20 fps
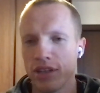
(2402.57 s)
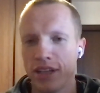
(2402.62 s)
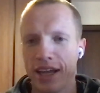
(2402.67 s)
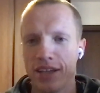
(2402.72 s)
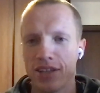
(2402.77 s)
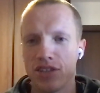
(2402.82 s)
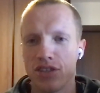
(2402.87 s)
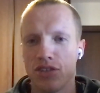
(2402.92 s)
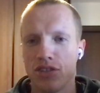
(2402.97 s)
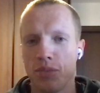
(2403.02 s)

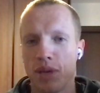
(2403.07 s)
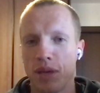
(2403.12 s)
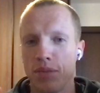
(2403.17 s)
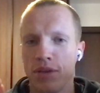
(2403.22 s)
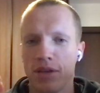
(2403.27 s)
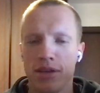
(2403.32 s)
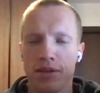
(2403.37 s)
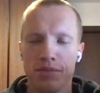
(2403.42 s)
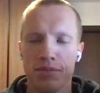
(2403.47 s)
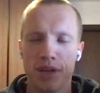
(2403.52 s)
answer,
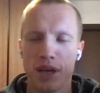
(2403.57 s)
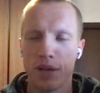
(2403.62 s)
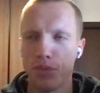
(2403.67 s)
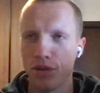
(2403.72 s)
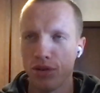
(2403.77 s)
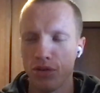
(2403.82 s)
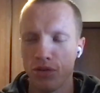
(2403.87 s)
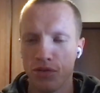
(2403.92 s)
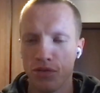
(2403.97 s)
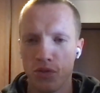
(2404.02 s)
maybe a
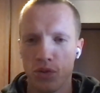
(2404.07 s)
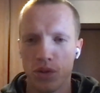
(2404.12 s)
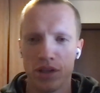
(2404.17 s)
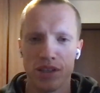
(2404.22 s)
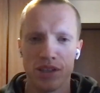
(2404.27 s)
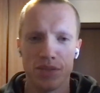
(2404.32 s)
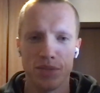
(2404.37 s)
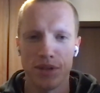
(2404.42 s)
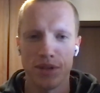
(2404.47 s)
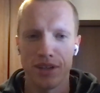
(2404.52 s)
couple of
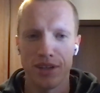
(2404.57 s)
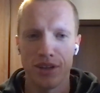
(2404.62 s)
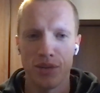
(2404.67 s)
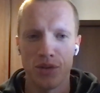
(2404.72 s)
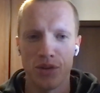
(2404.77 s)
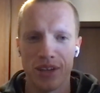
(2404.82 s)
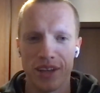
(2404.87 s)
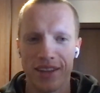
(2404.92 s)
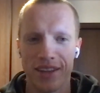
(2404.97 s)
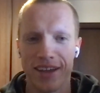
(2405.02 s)
words, but no
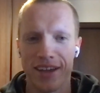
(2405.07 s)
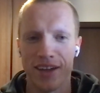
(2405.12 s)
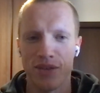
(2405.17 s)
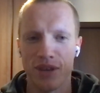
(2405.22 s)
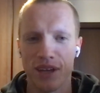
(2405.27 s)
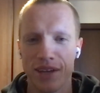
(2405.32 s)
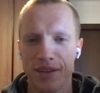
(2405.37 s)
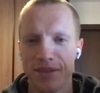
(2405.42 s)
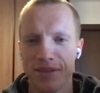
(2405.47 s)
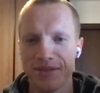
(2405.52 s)
more than that.
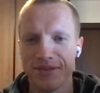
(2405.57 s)
Okay,